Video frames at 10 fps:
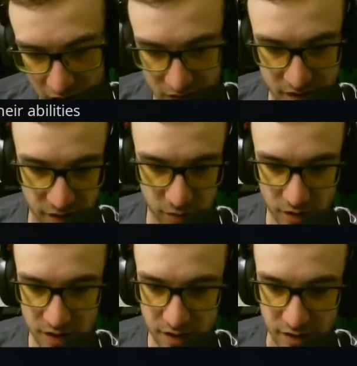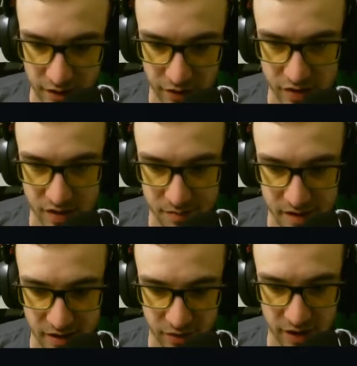Tier 1, increase EMP
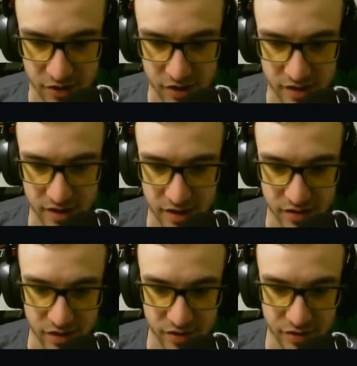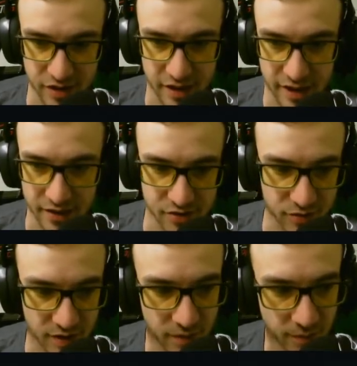duration. Tier 2, you get an extra
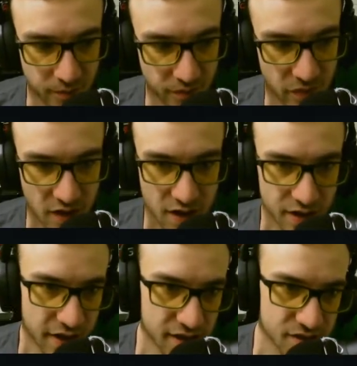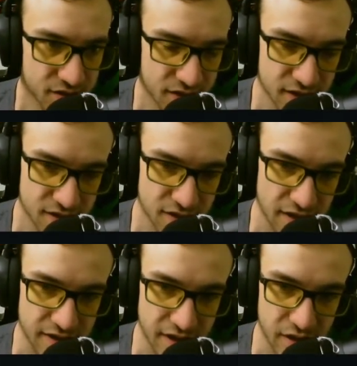one. Next, he's got
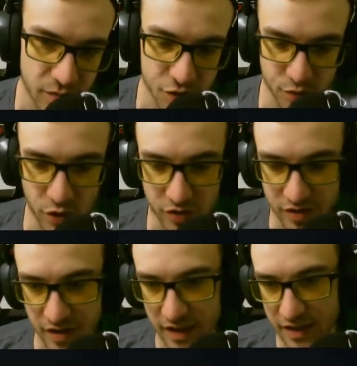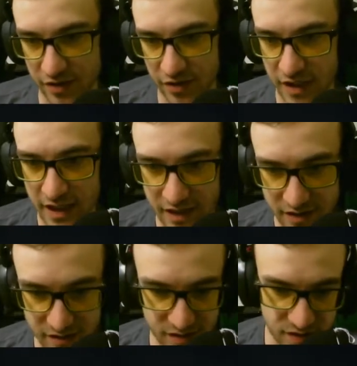the other most broken thing in the grenade,
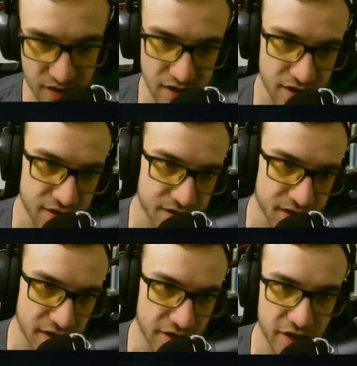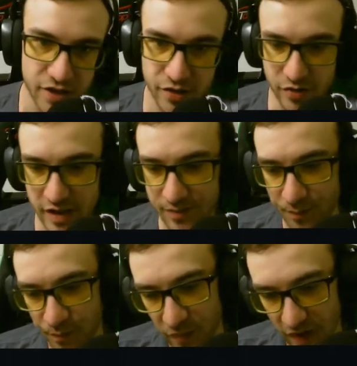the Incendiary grenade.
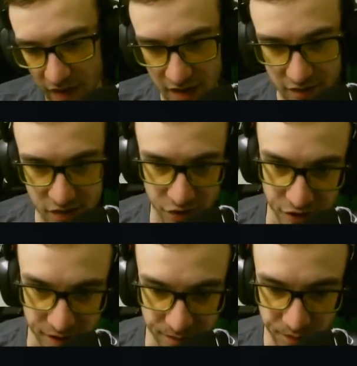I love this grenade.